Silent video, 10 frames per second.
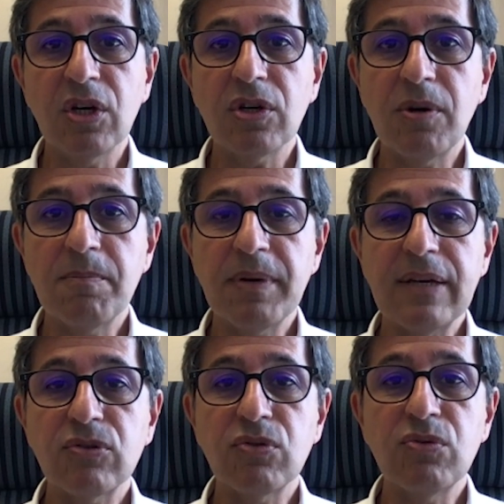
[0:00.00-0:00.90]

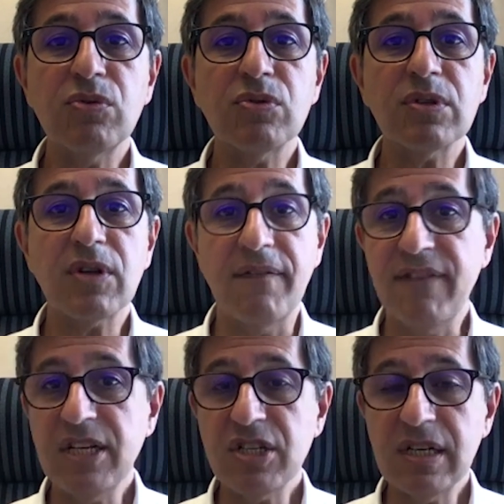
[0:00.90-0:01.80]
compared to
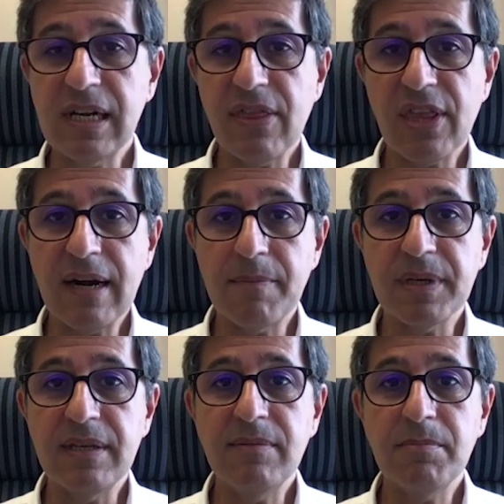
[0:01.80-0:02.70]
conventional
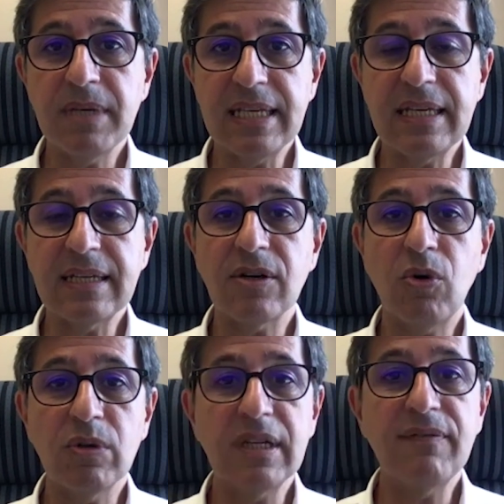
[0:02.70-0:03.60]
therapy, meaning
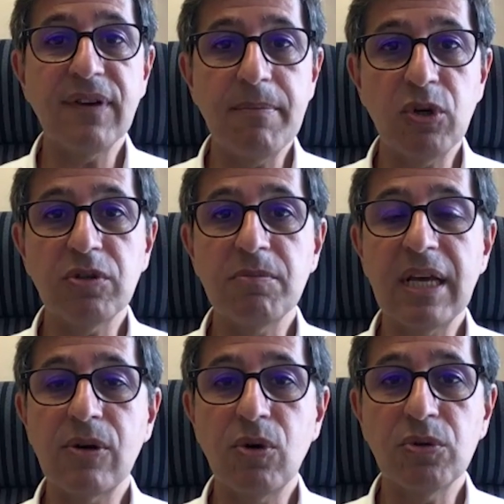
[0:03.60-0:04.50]
only phlebotomy
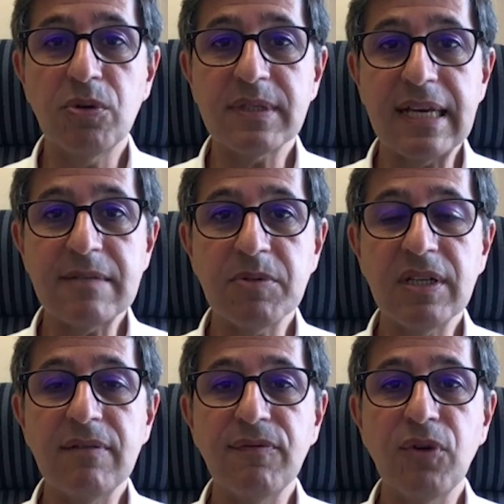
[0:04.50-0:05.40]
and low-dose
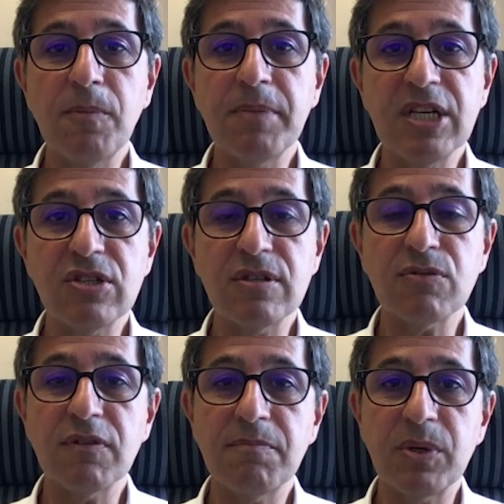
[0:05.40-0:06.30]
aspirin for
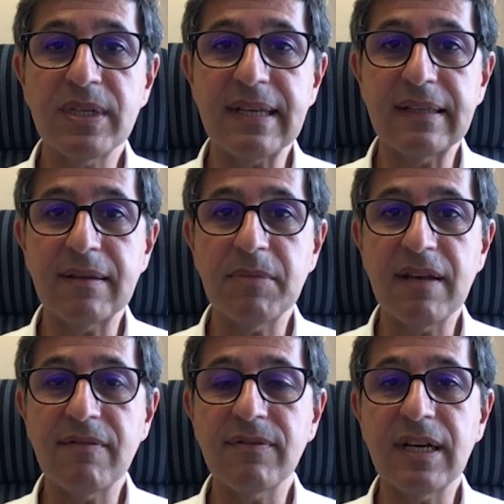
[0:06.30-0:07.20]
patients with
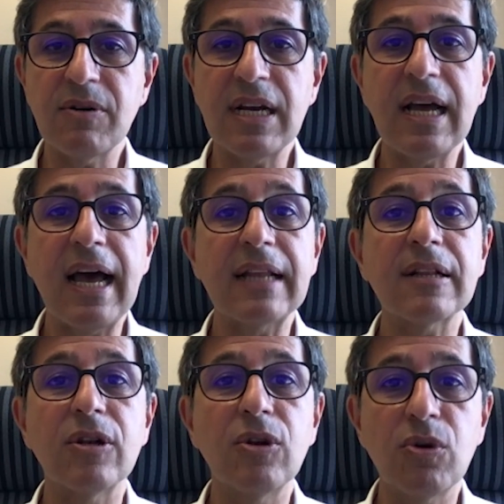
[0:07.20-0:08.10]
polycythemia vera
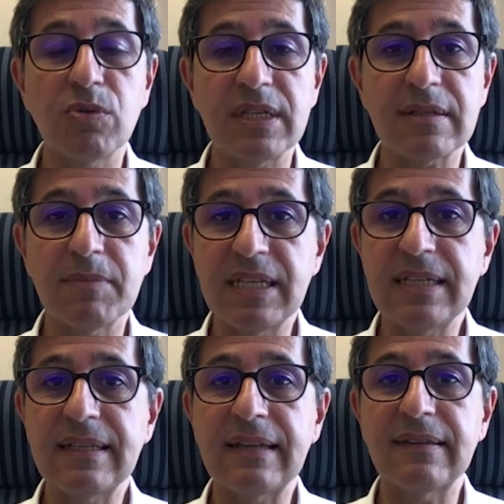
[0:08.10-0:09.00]
at low risk,
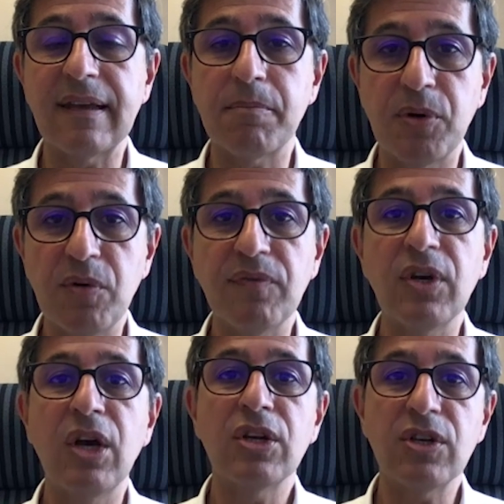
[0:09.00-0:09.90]
meaning that they're both
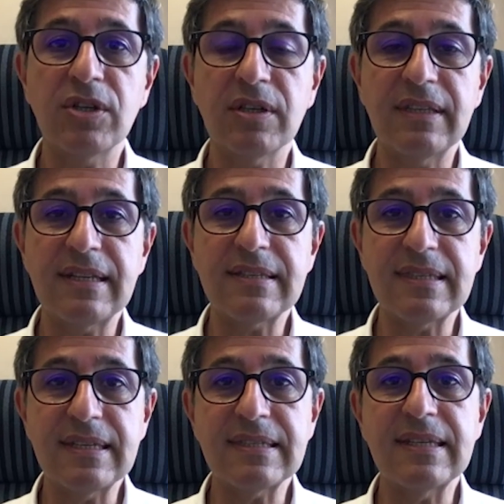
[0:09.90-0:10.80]
younger than
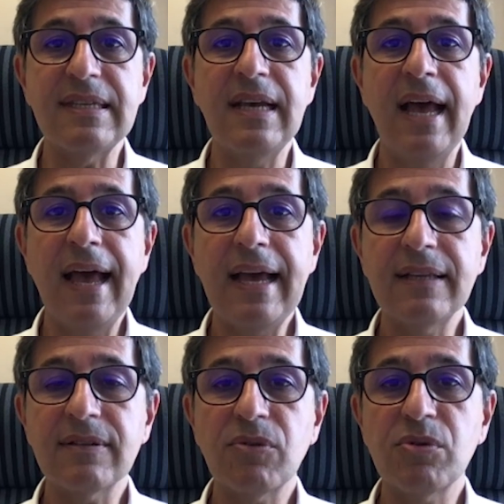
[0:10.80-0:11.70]
60
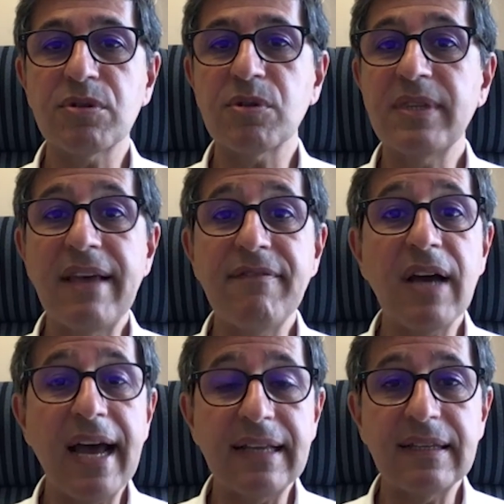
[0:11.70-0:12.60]
and also never
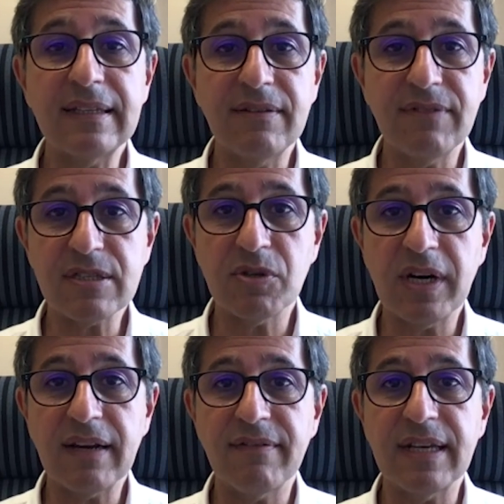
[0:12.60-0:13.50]
had any
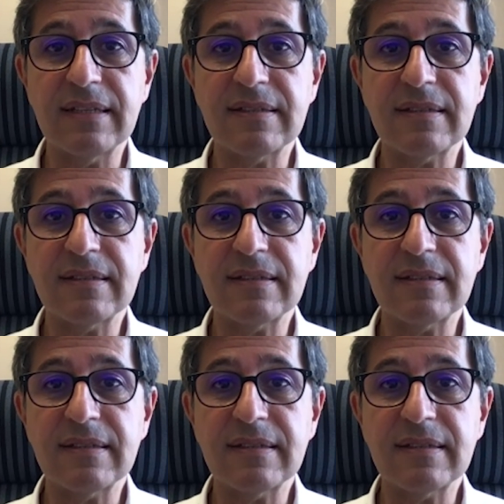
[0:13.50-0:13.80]
vascular events.